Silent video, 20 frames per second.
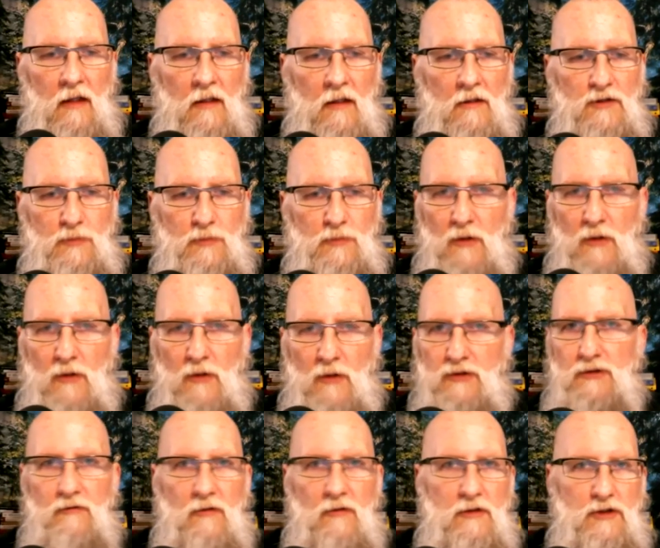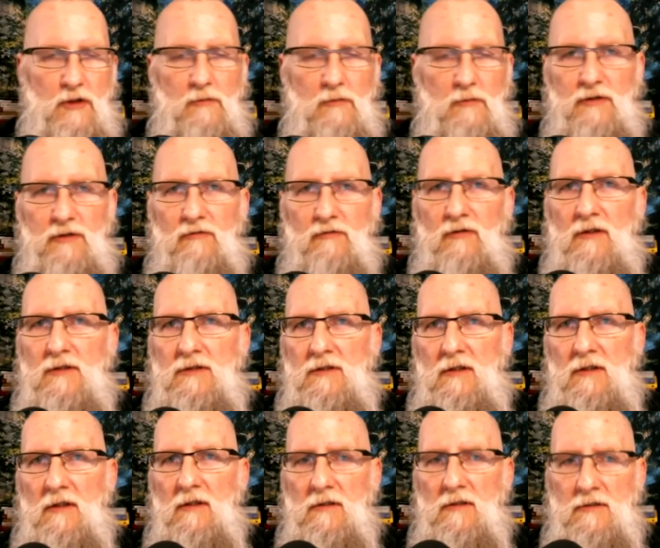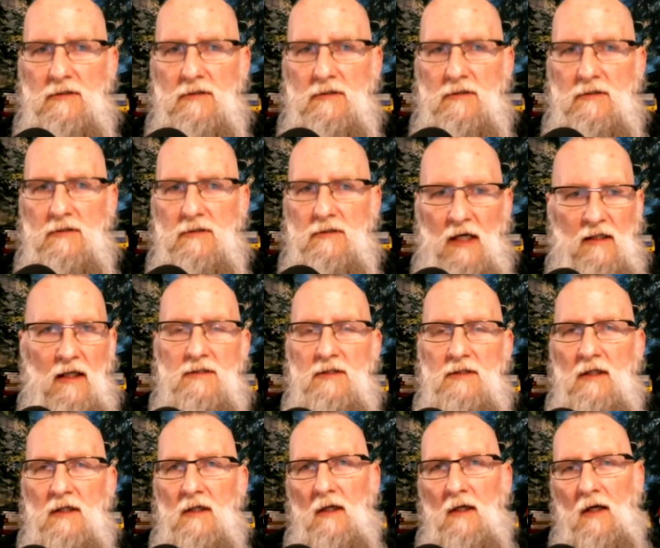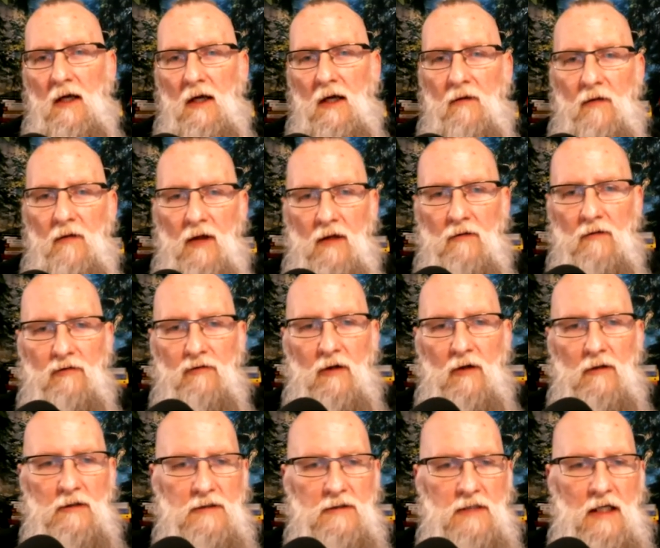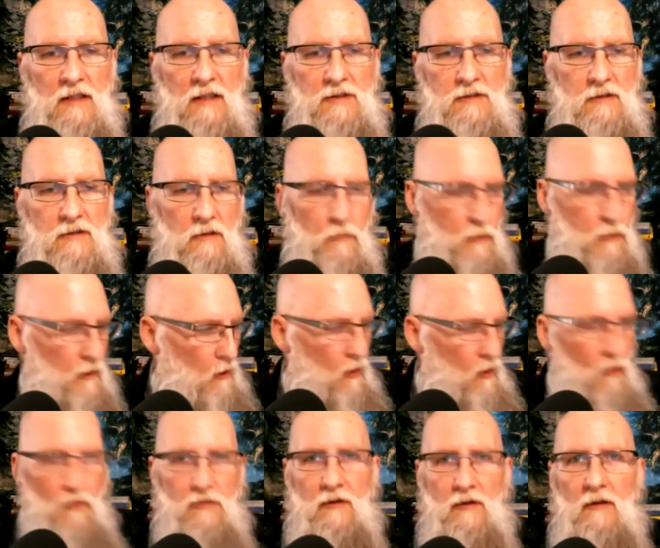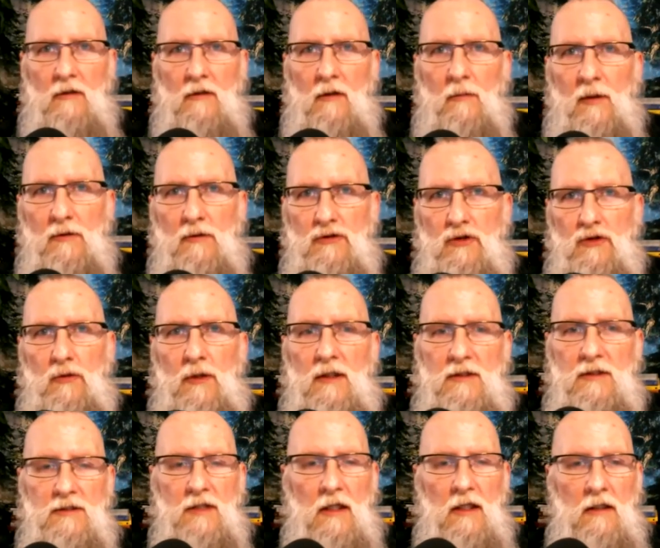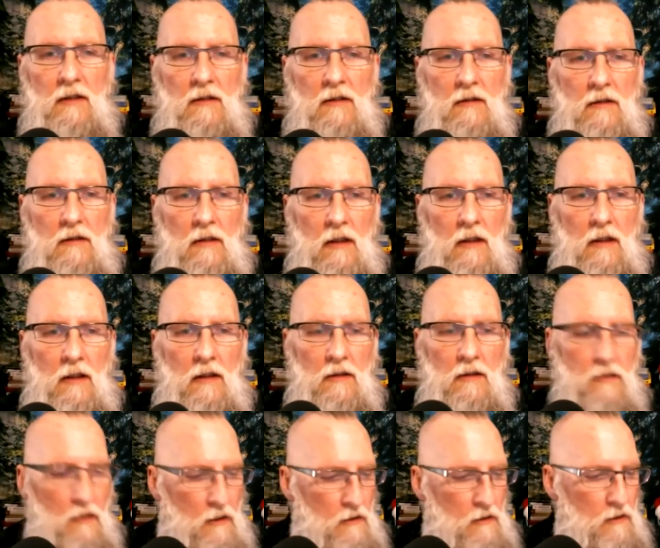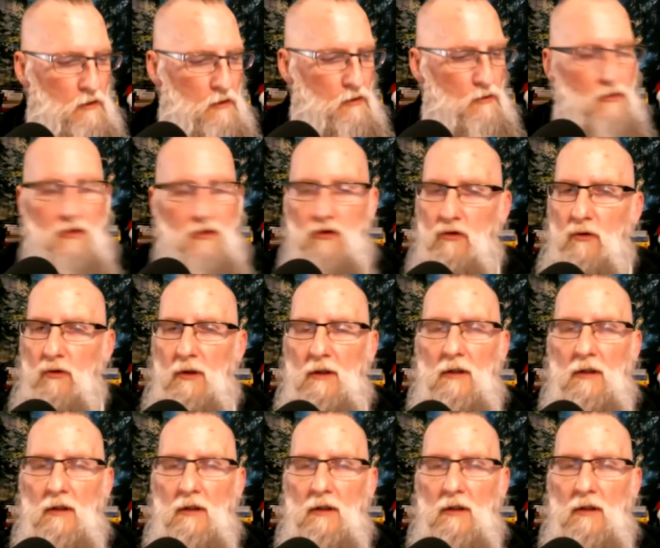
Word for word: sponsors in terms of his athletics, and then failed a test, but all within about 2 weeks, and he couldn't do it